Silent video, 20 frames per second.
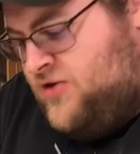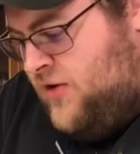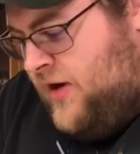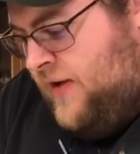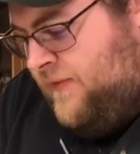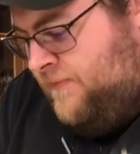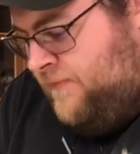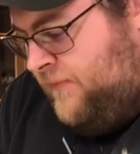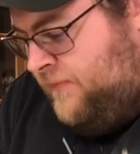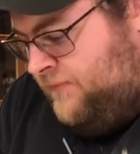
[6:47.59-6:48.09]
So
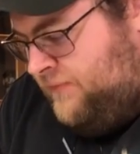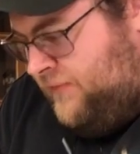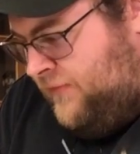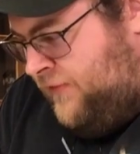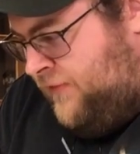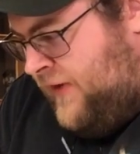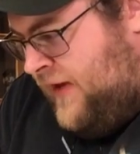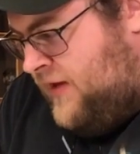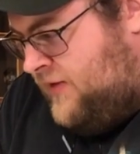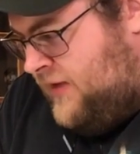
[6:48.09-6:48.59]
I
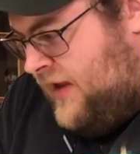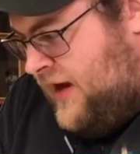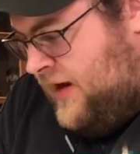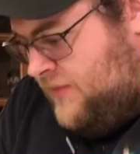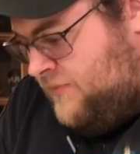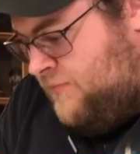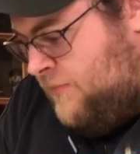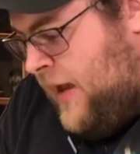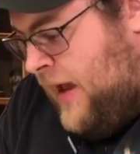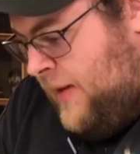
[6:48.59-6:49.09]
feel
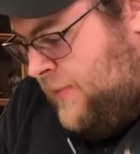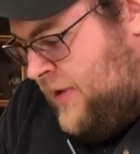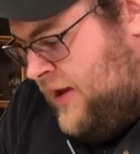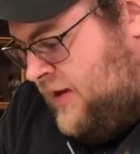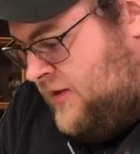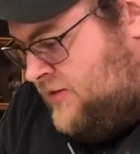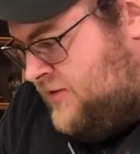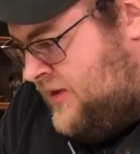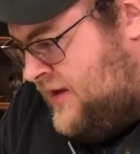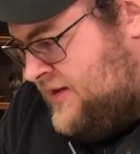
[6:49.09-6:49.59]
like
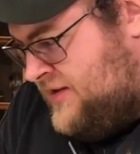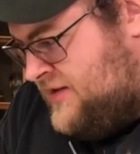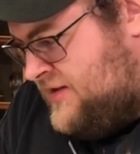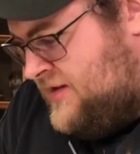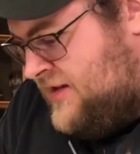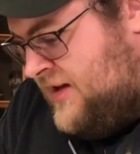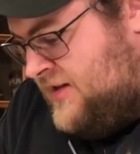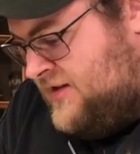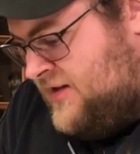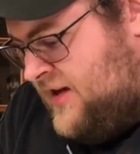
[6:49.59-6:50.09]
maybe this
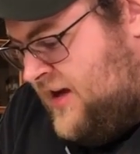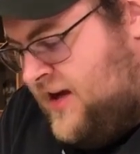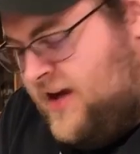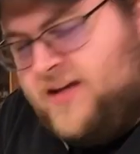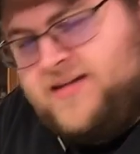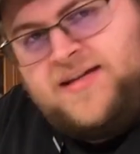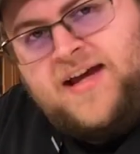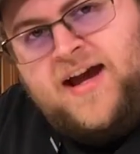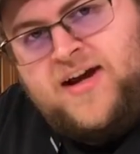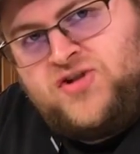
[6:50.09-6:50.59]

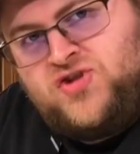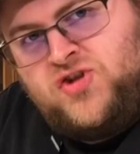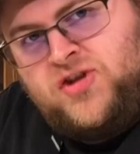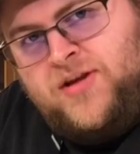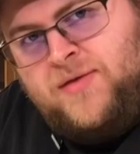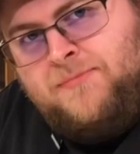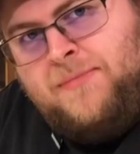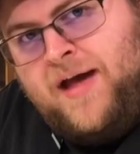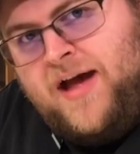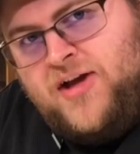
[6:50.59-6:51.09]
seasoning is
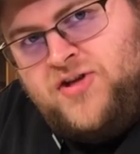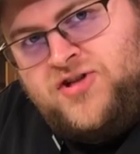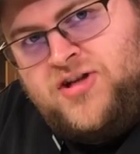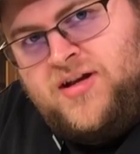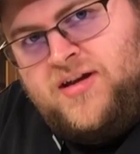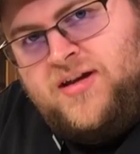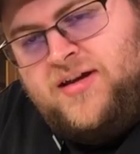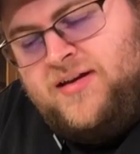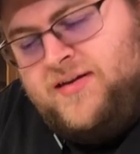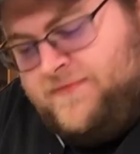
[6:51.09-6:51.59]
actually
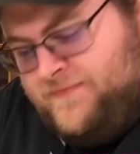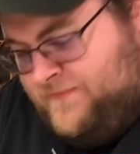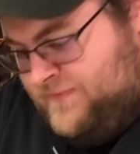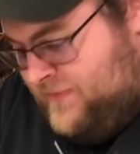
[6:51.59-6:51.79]
magic.